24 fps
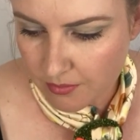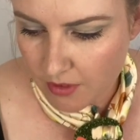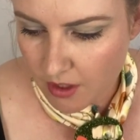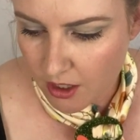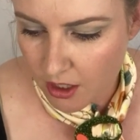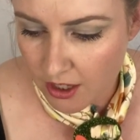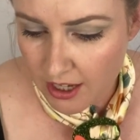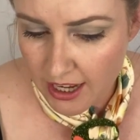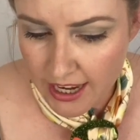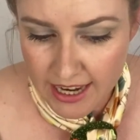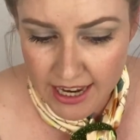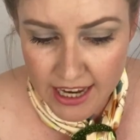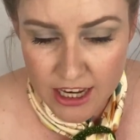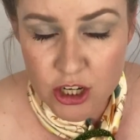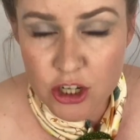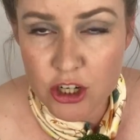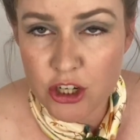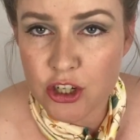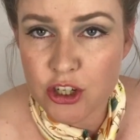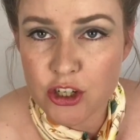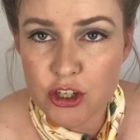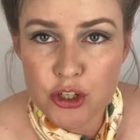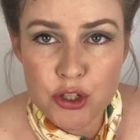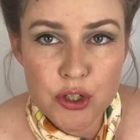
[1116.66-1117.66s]
Okay, and you
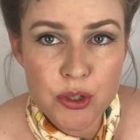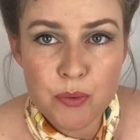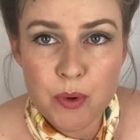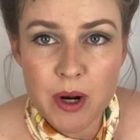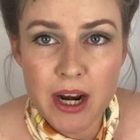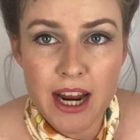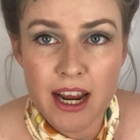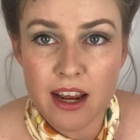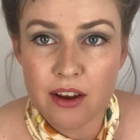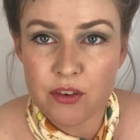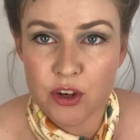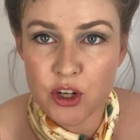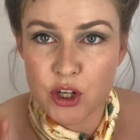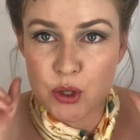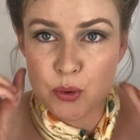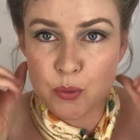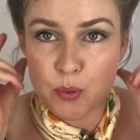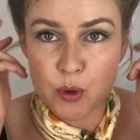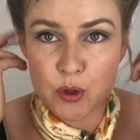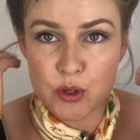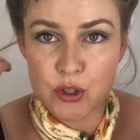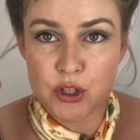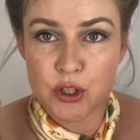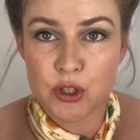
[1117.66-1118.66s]
can do whatever you
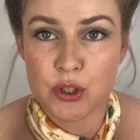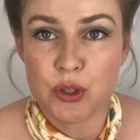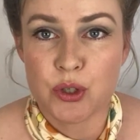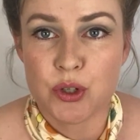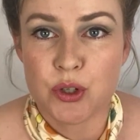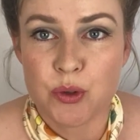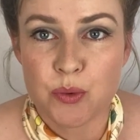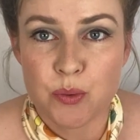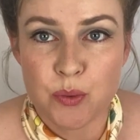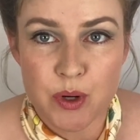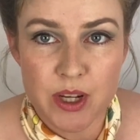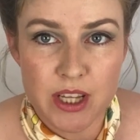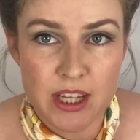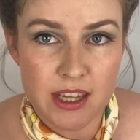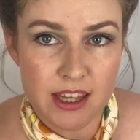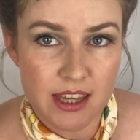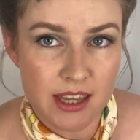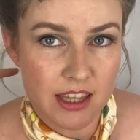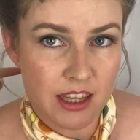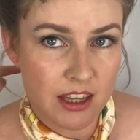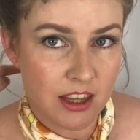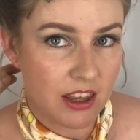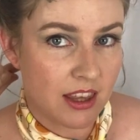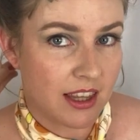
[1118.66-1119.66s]
want to do
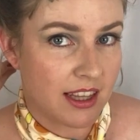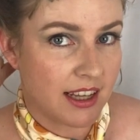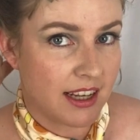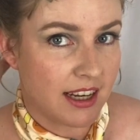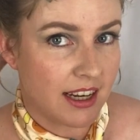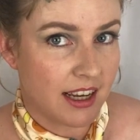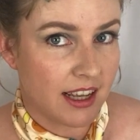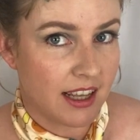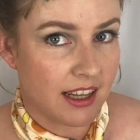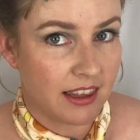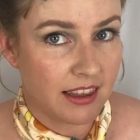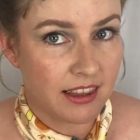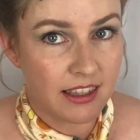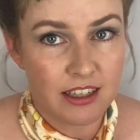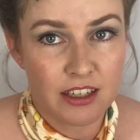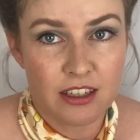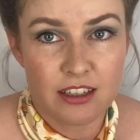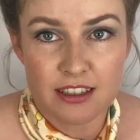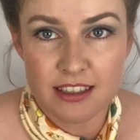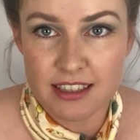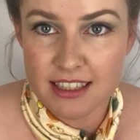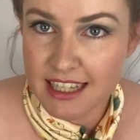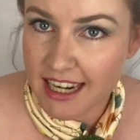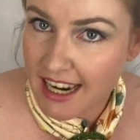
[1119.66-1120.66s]
with the
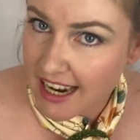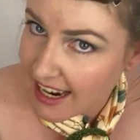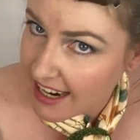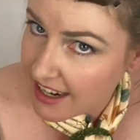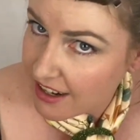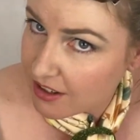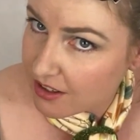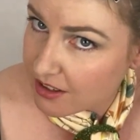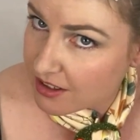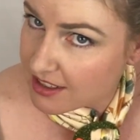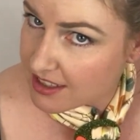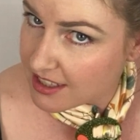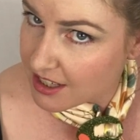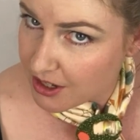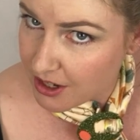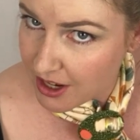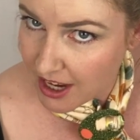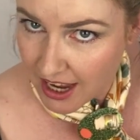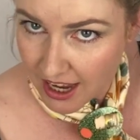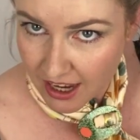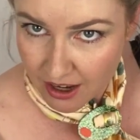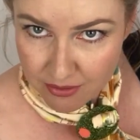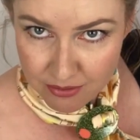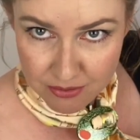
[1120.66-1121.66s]
little tails that you
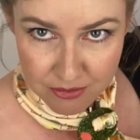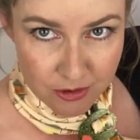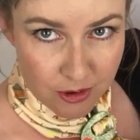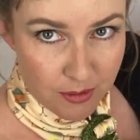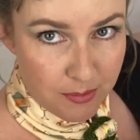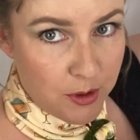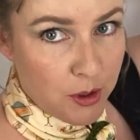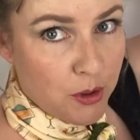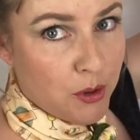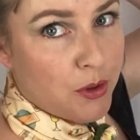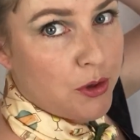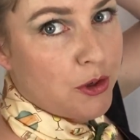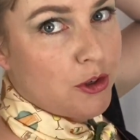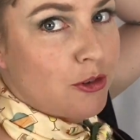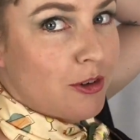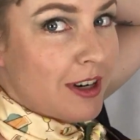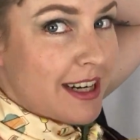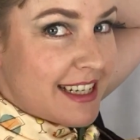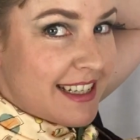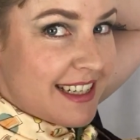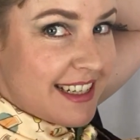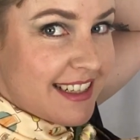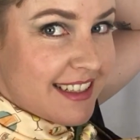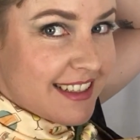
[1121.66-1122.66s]
have from your
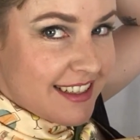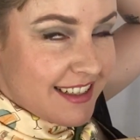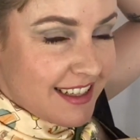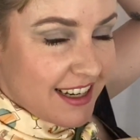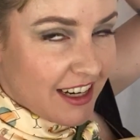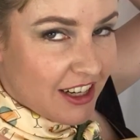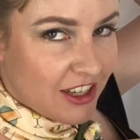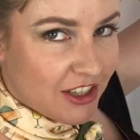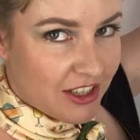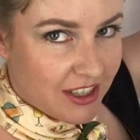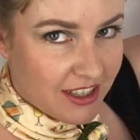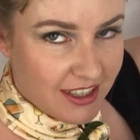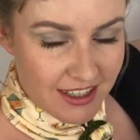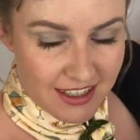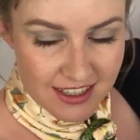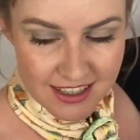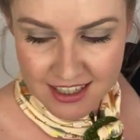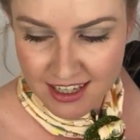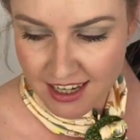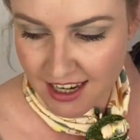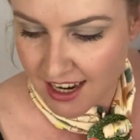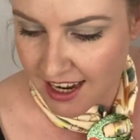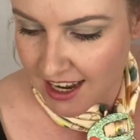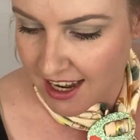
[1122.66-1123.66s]
dressing sections.
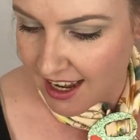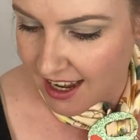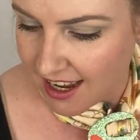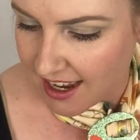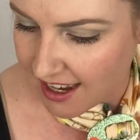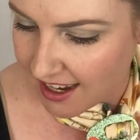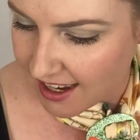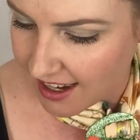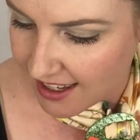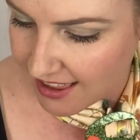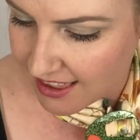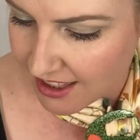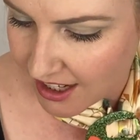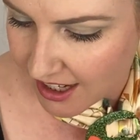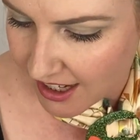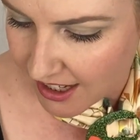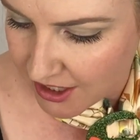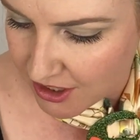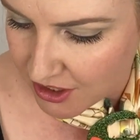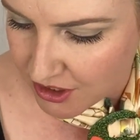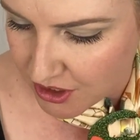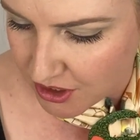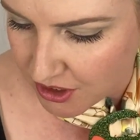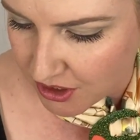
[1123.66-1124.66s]
I
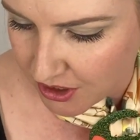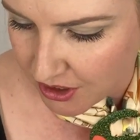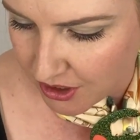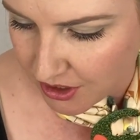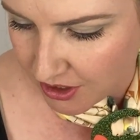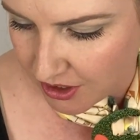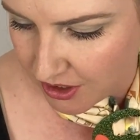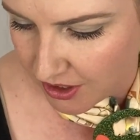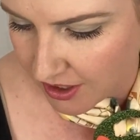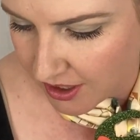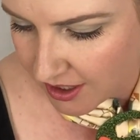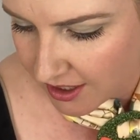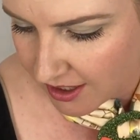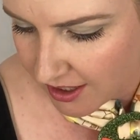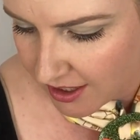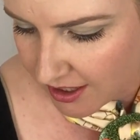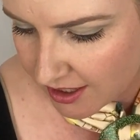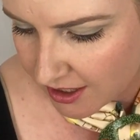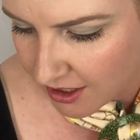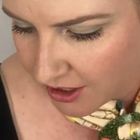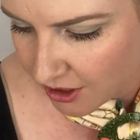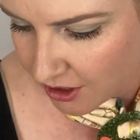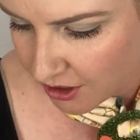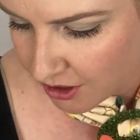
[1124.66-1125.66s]
like to
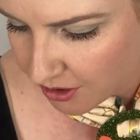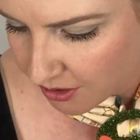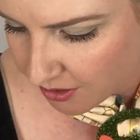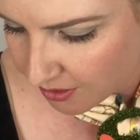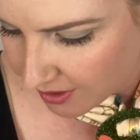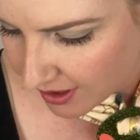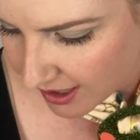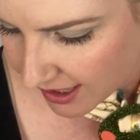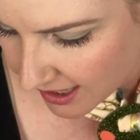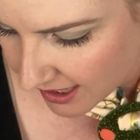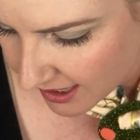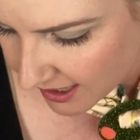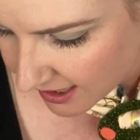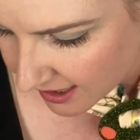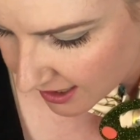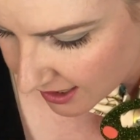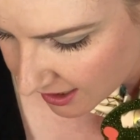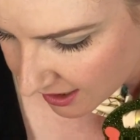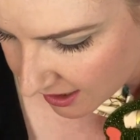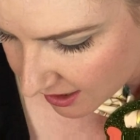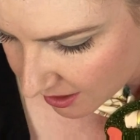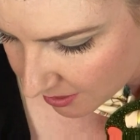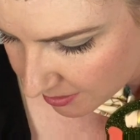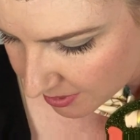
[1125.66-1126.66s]

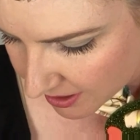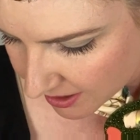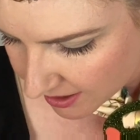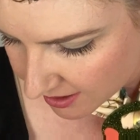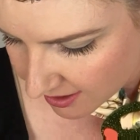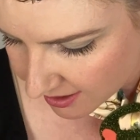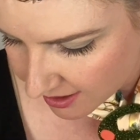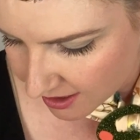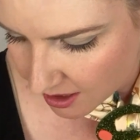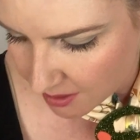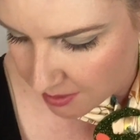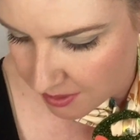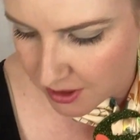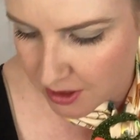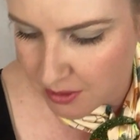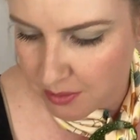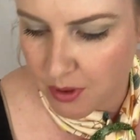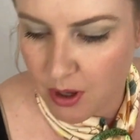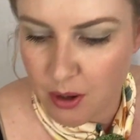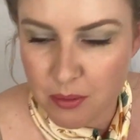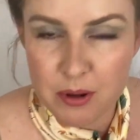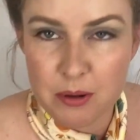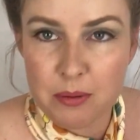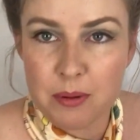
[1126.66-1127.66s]
grab a couple of
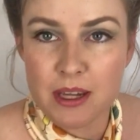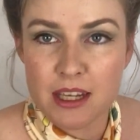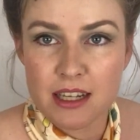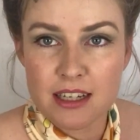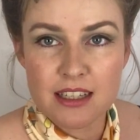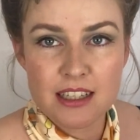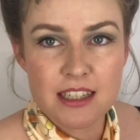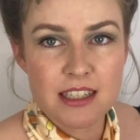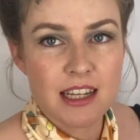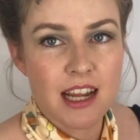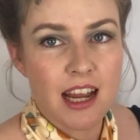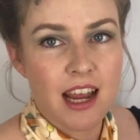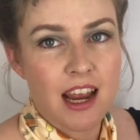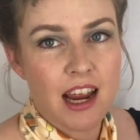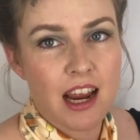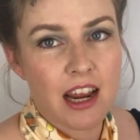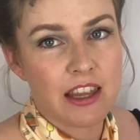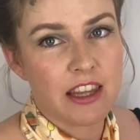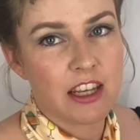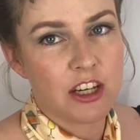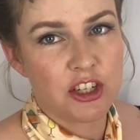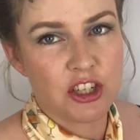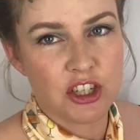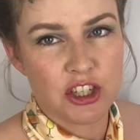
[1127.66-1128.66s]
bobby pins and
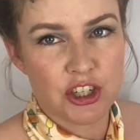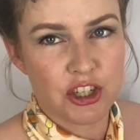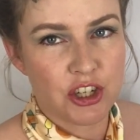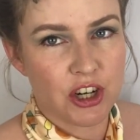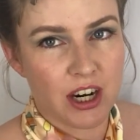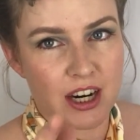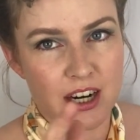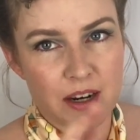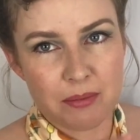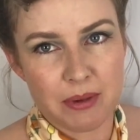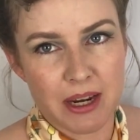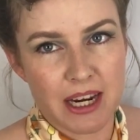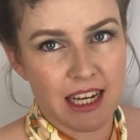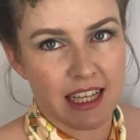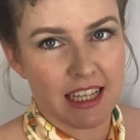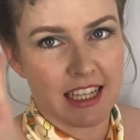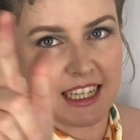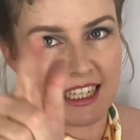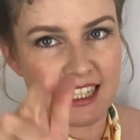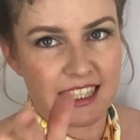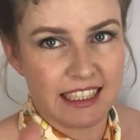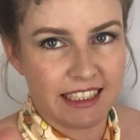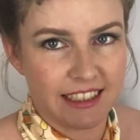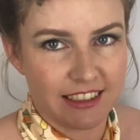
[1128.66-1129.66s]
then just try to make
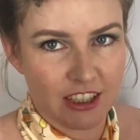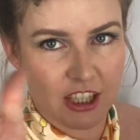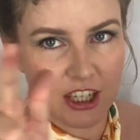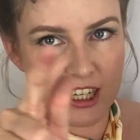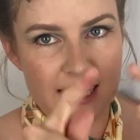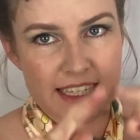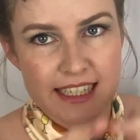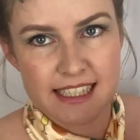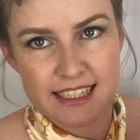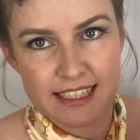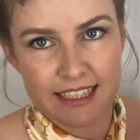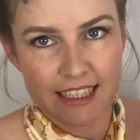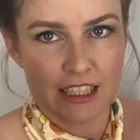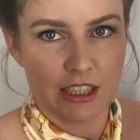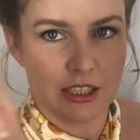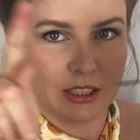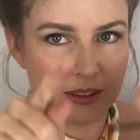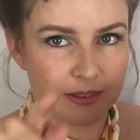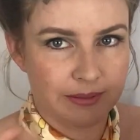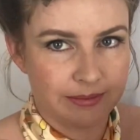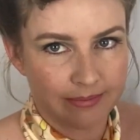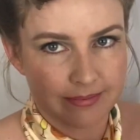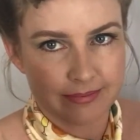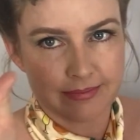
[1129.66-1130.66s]
like a nice
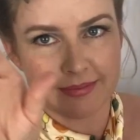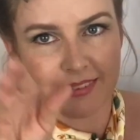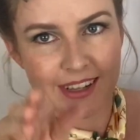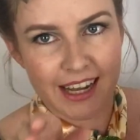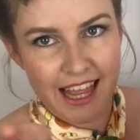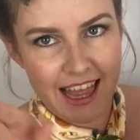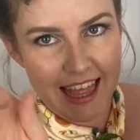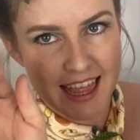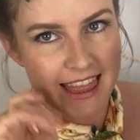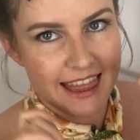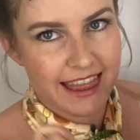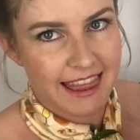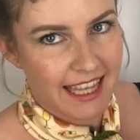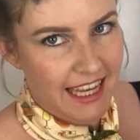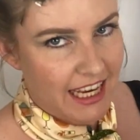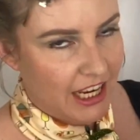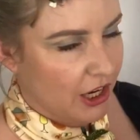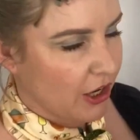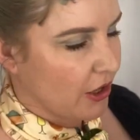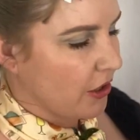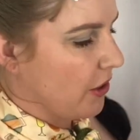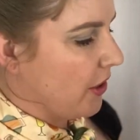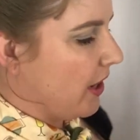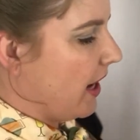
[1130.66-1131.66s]
little
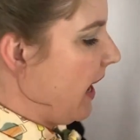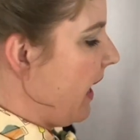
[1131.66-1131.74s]
thingo